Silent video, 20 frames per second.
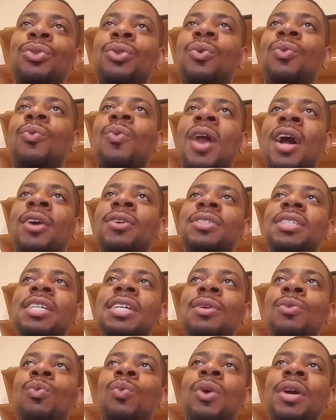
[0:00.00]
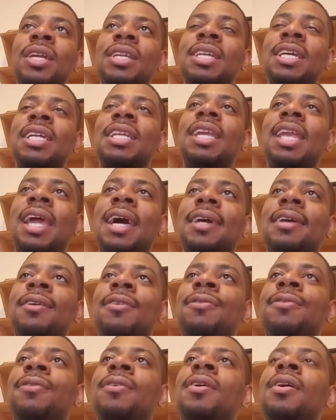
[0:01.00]
the route he went in
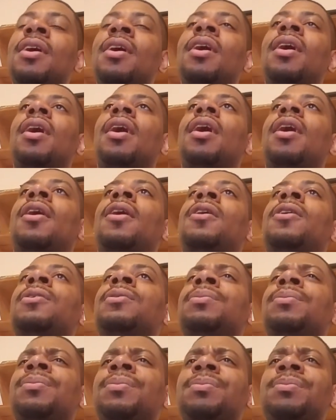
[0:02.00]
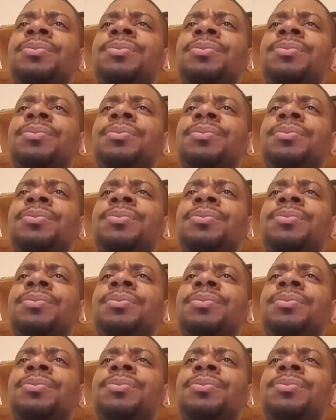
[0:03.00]
life. So